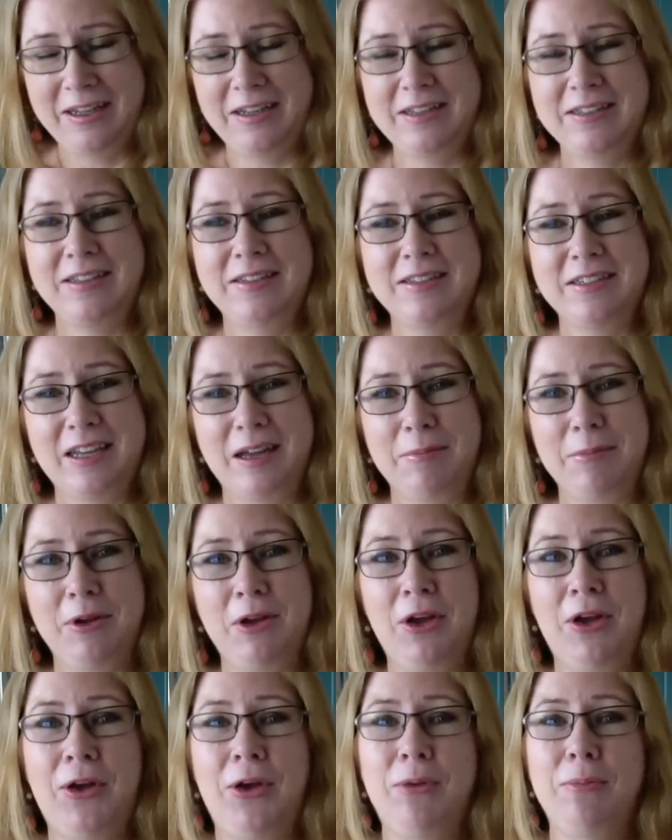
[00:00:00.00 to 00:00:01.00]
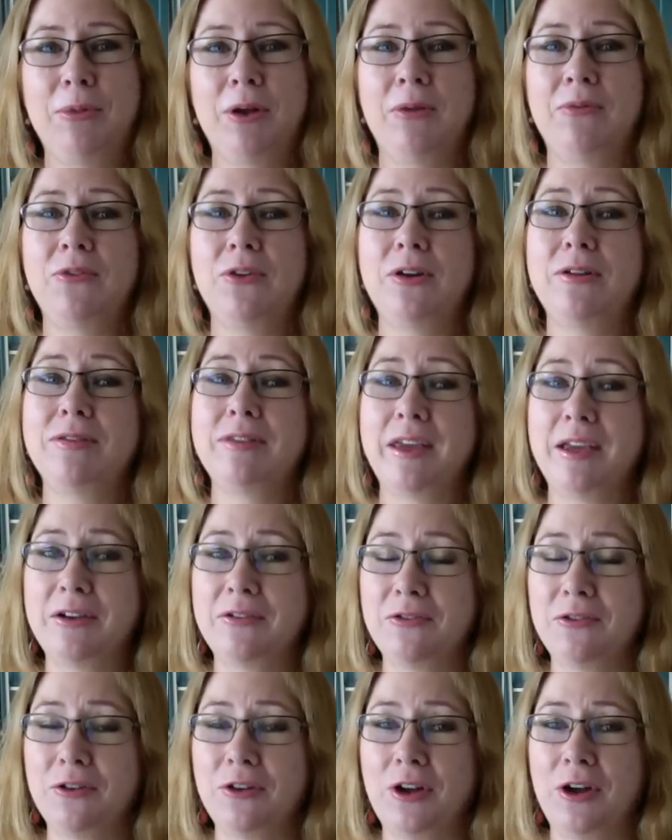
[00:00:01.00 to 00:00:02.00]
since coming home, but I'm very
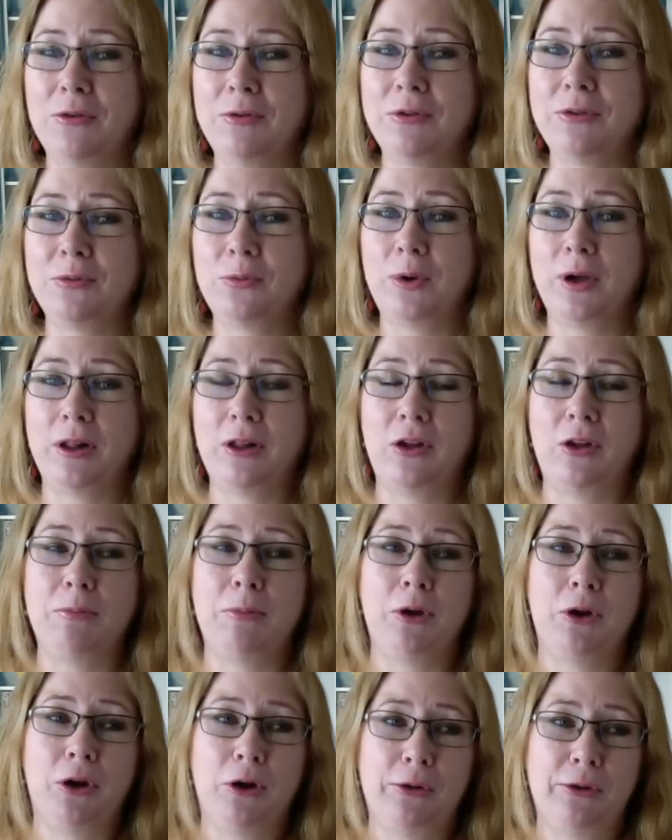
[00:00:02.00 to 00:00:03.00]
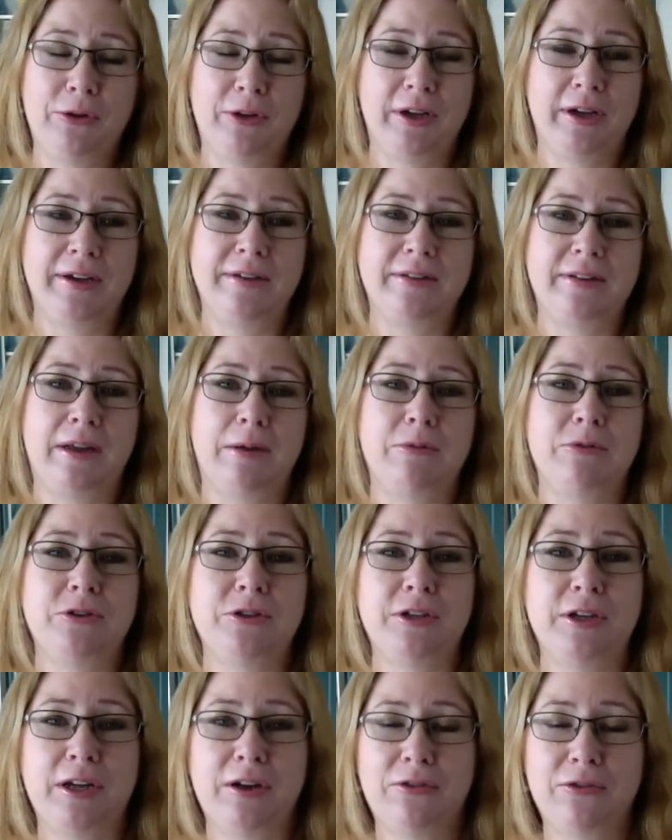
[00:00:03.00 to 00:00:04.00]
thankful I was well on my holidays and able to
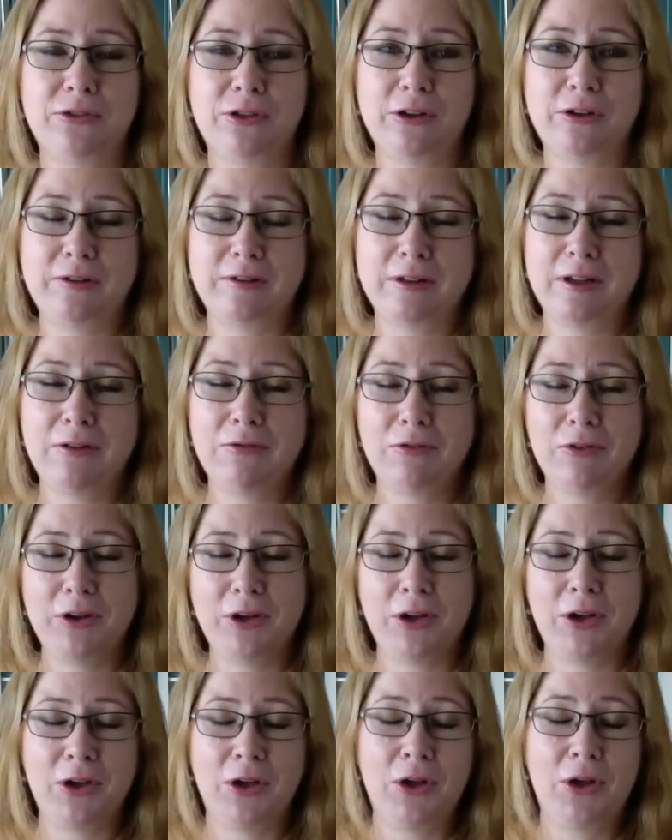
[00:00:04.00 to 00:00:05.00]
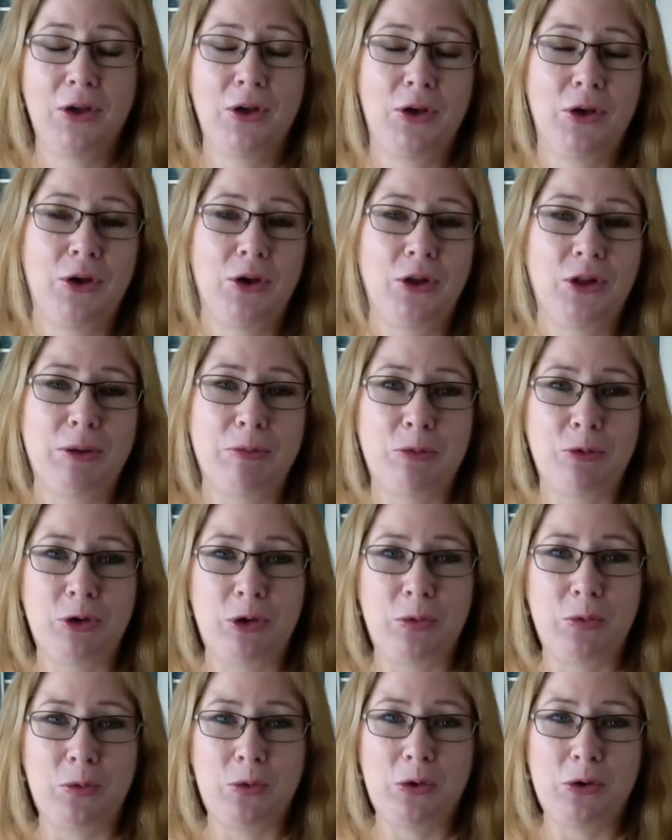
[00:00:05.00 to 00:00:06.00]
get out for those lovely early
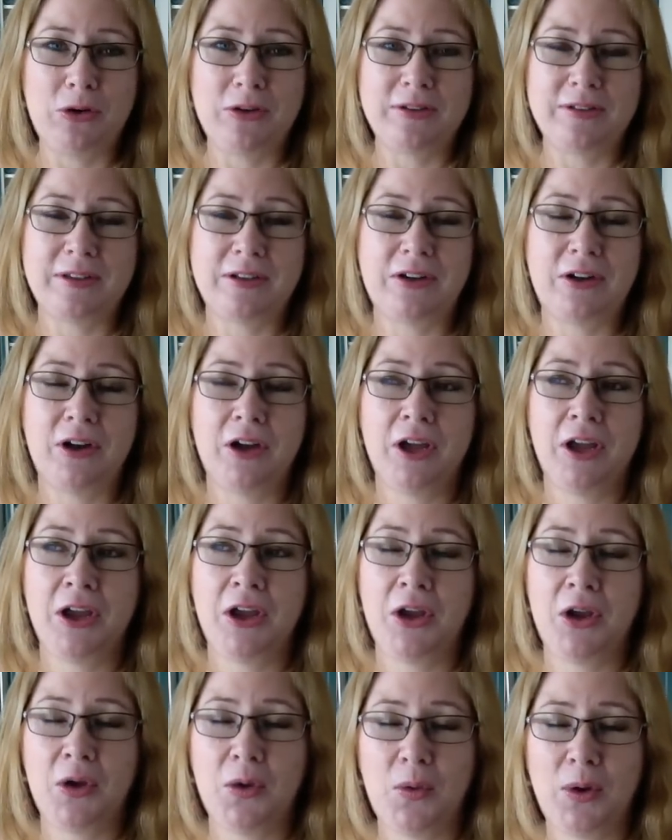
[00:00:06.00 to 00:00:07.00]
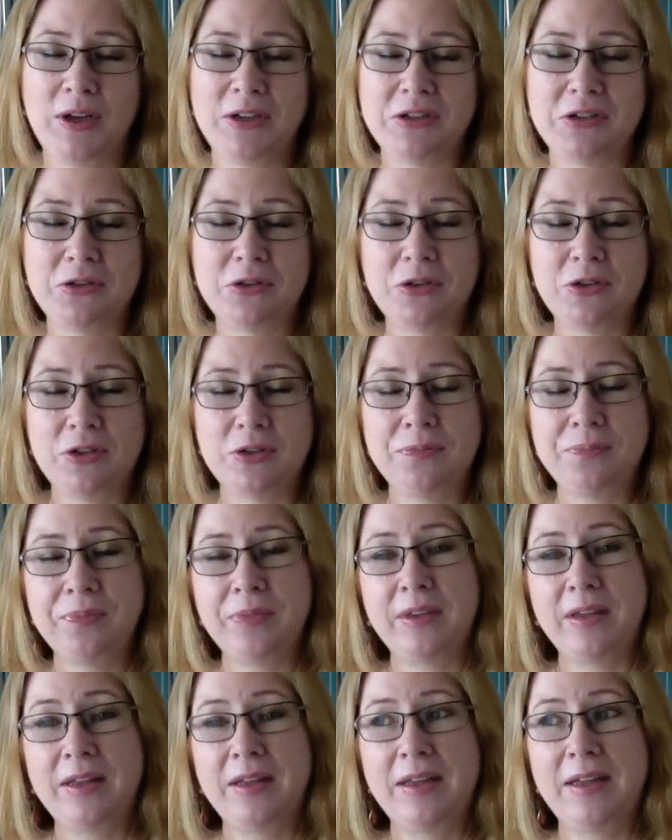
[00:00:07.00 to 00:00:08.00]
morning walks that I went
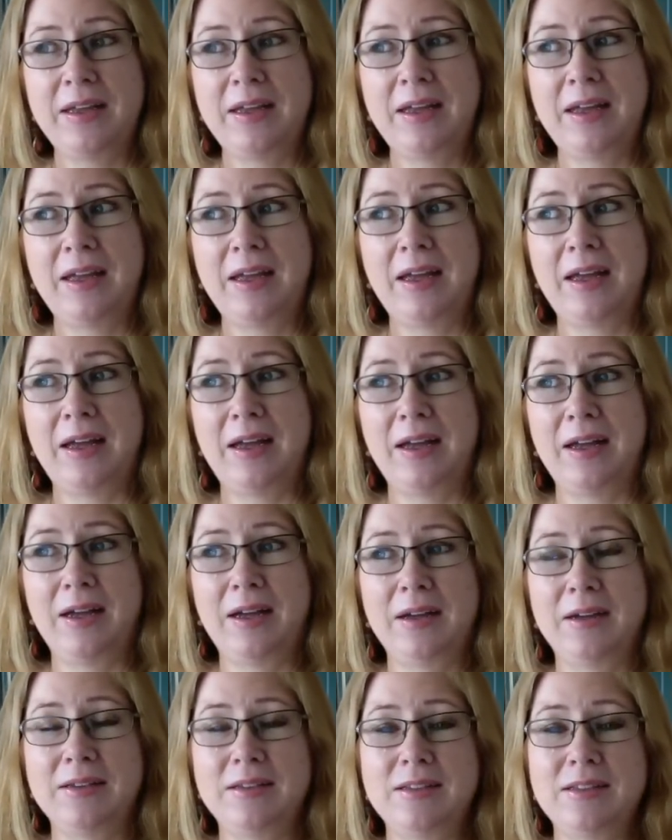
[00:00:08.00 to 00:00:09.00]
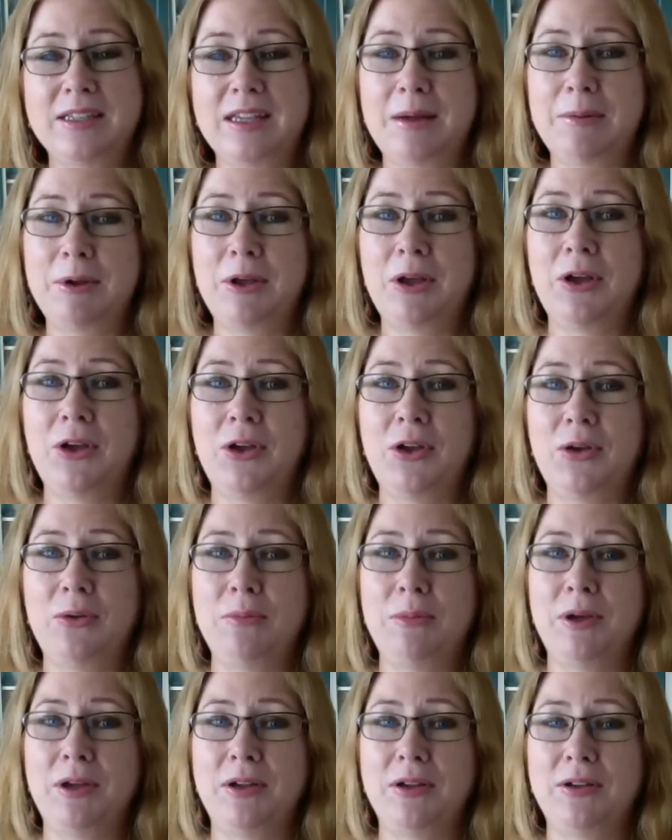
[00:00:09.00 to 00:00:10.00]
on. Since coming
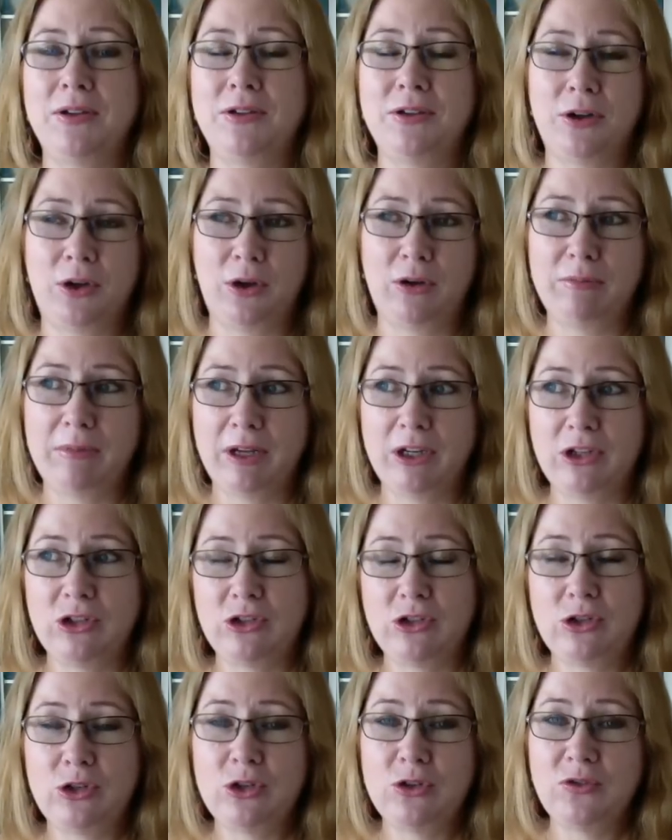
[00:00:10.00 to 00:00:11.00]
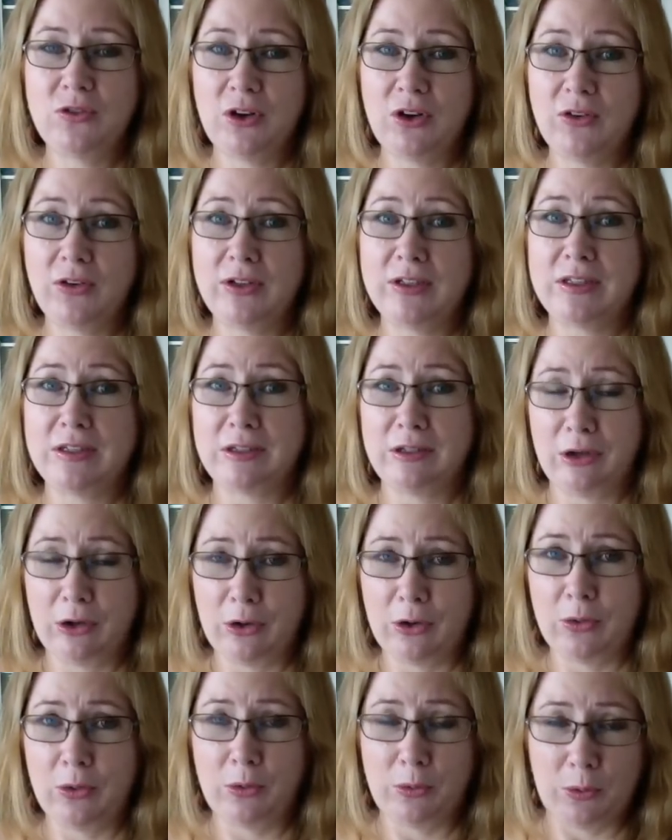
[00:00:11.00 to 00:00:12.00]
home, you know, I've managed two very, very
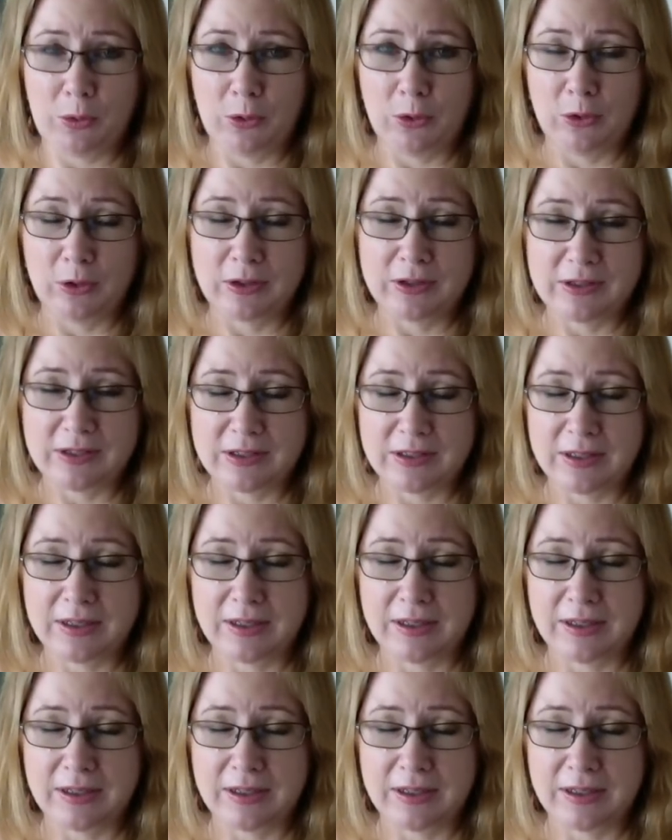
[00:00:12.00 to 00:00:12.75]
slow walks,